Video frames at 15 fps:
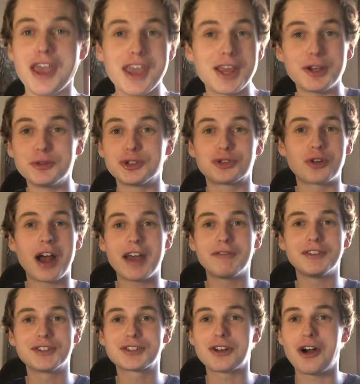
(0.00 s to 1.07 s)
He was driving
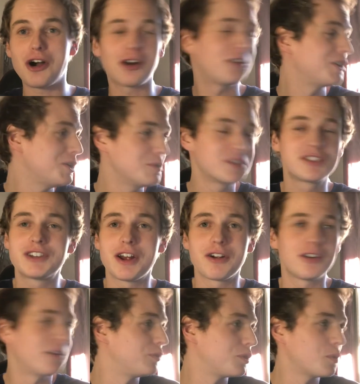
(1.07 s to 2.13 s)
his car and he was staring out the